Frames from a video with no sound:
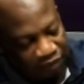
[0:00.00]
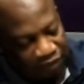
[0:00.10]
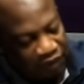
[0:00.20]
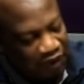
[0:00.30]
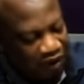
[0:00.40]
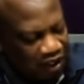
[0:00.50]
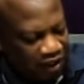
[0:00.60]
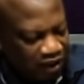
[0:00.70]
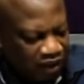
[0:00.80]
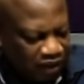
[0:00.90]

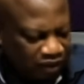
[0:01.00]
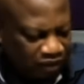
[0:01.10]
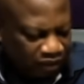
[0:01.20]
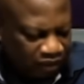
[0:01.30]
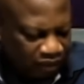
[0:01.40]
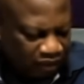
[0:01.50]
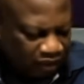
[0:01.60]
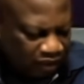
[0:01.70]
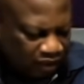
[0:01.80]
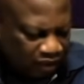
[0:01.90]
That is the issue.
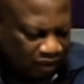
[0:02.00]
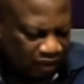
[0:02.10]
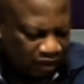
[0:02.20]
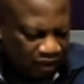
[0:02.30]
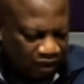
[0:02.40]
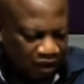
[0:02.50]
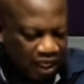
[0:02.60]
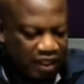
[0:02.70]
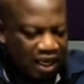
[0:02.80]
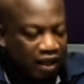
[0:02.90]

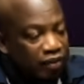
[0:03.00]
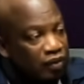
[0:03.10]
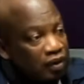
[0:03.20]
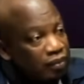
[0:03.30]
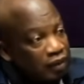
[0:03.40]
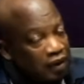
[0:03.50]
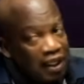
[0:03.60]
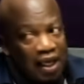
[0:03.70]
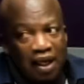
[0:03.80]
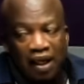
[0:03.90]
But
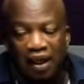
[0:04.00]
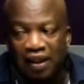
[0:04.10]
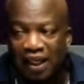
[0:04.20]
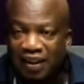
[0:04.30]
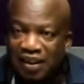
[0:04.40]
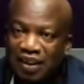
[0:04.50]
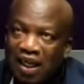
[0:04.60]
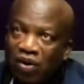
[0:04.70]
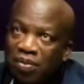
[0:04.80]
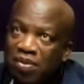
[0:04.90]

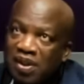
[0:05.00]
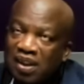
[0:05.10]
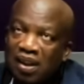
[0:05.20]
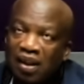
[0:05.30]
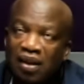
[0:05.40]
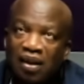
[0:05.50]
you say